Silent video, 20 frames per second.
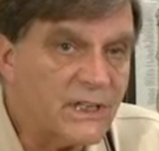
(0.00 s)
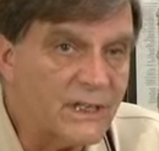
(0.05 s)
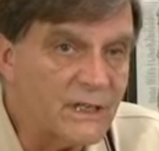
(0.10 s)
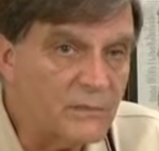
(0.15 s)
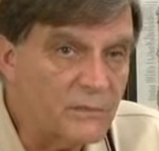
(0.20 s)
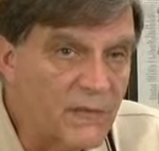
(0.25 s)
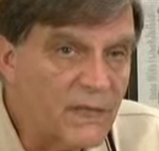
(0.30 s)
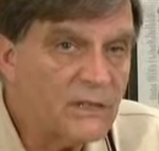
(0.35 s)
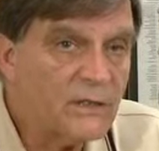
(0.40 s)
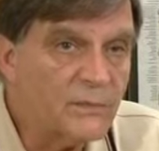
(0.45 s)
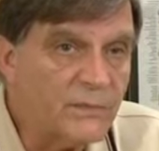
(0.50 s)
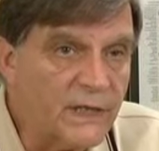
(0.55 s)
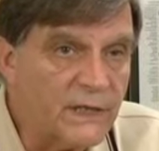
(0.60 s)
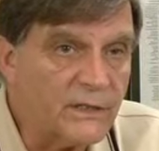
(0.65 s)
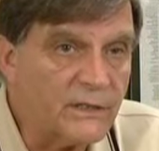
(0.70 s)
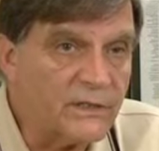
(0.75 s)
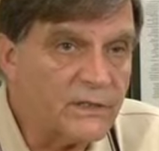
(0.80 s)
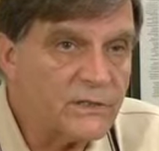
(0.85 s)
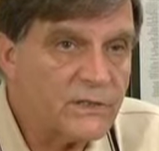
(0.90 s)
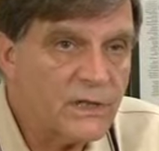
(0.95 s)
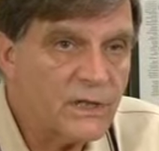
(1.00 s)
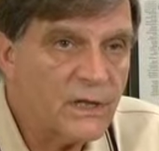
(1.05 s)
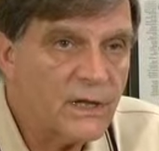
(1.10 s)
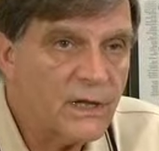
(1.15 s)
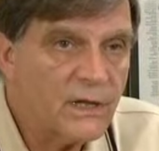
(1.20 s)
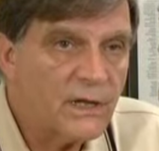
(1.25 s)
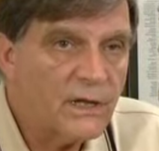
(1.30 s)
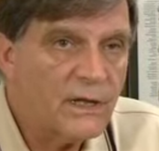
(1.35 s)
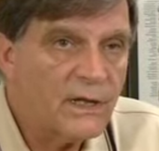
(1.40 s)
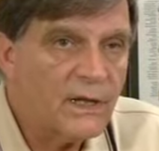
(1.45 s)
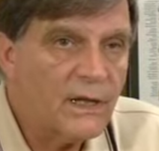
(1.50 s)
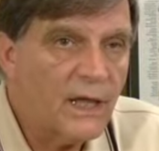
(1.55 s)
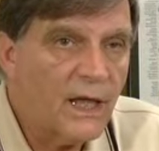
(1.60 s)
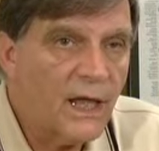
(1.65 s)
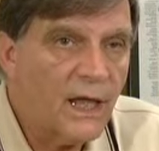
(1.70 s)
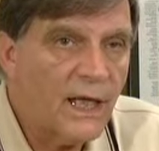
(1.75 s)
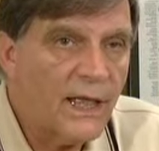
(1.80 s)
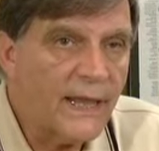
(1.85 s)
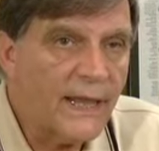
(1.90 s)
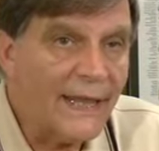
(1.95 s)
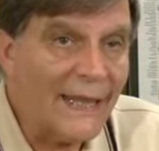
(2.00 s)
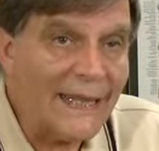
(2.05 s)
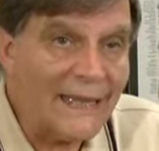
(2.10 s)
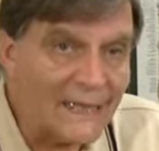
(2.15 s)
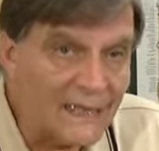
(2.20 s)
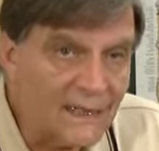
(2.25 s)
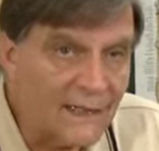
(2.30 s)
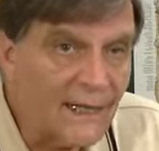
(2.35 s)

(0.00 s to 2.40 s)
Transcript: in millimeters in